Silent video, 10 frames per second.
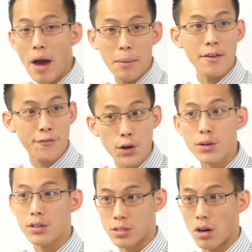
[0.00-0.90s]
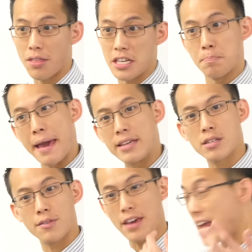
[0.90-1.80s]
way, we focus on this base
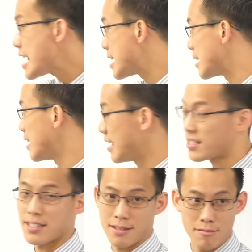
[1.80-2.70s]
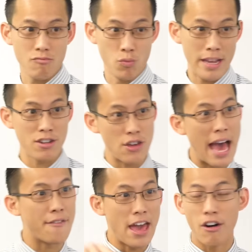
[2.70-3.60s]
of E. It's when you
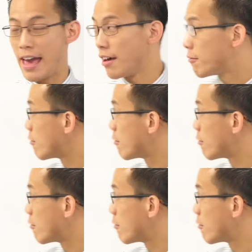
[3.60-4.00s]
have ln,